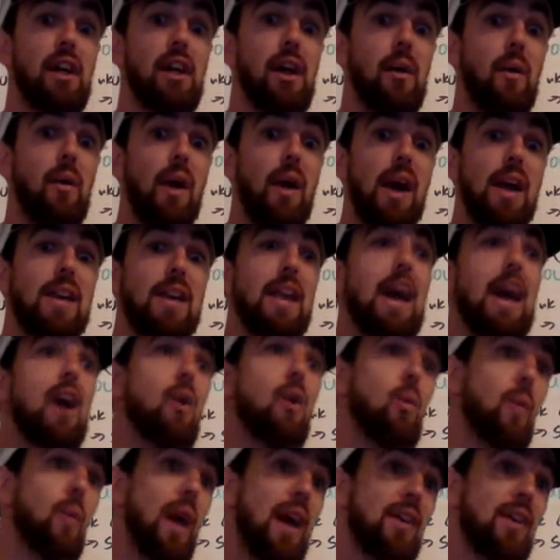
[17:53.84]
right?
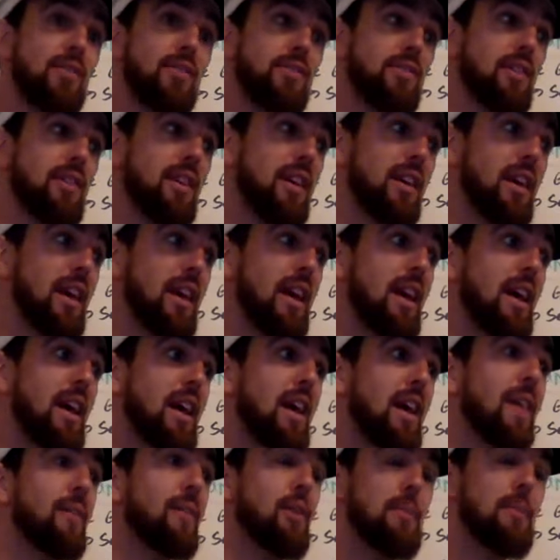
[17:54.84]
Now rest,
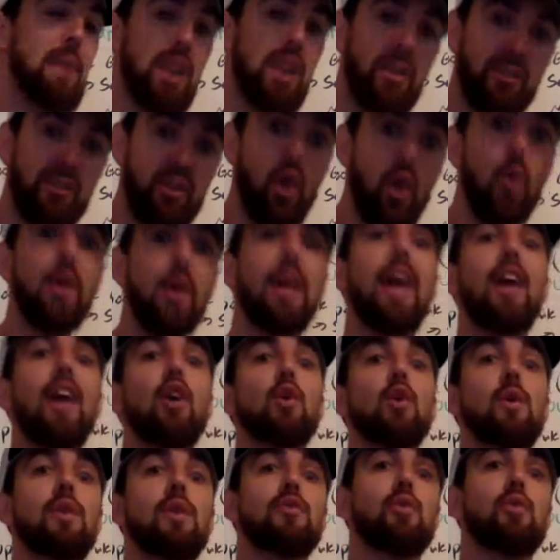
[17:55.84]
3 minutes, go again. Are
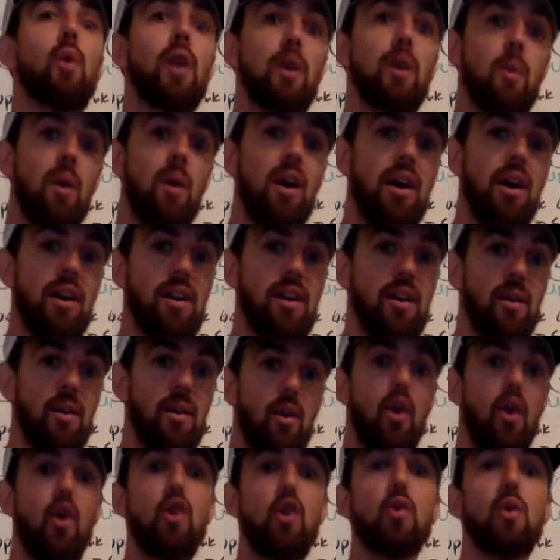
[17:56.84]
you at 21?
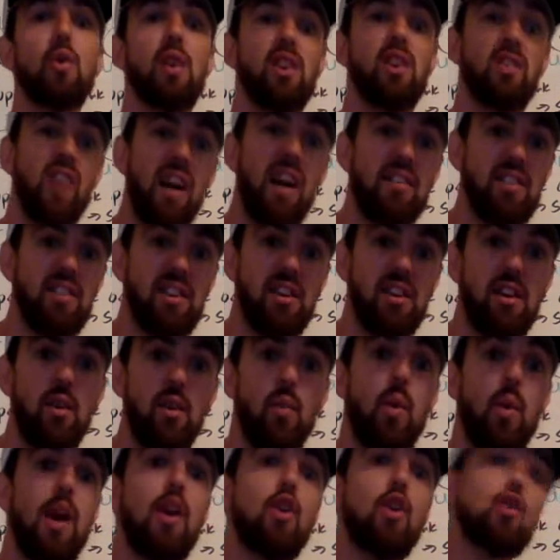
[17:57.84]
Or are you at 11,
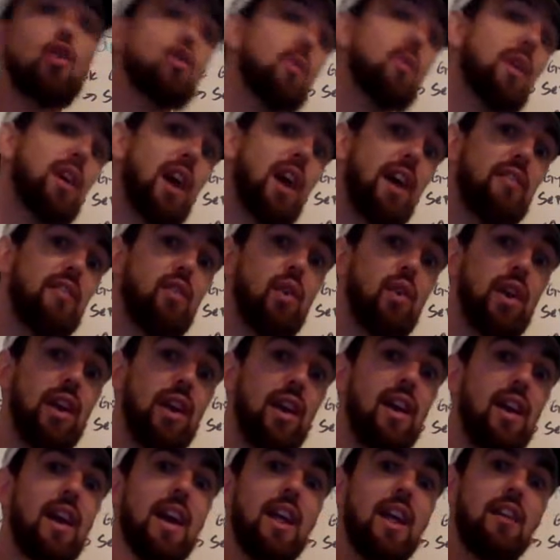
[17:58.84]
right? Are you recovering?
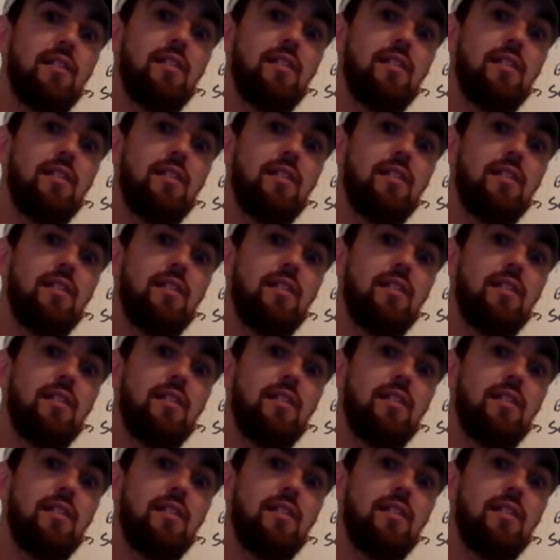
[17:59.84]
And